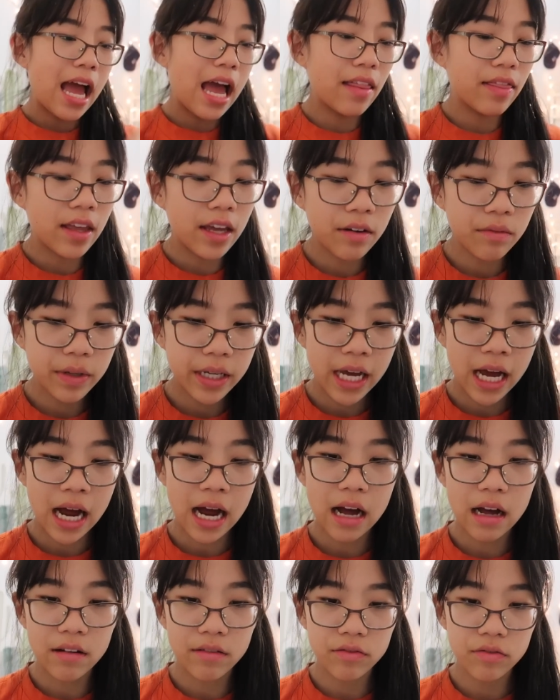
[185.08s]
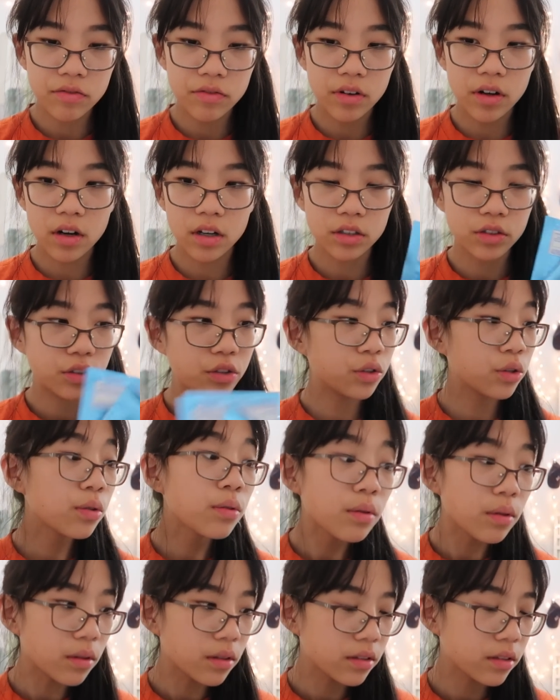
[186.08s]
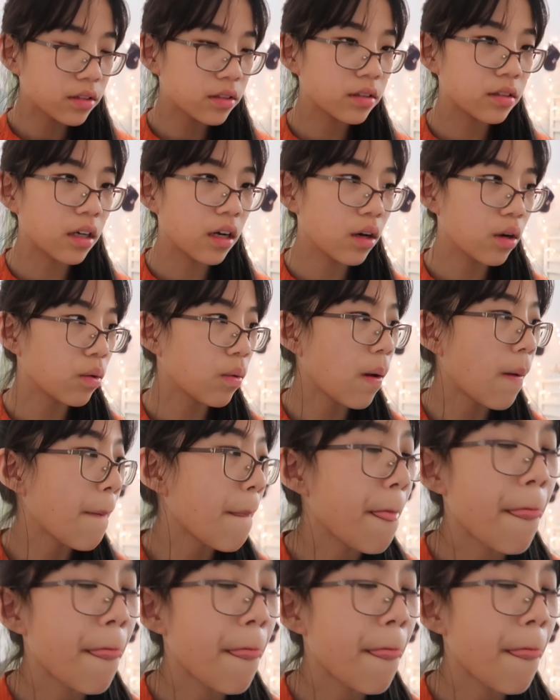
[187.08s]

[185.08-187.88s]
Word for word: and then we have our tools. So,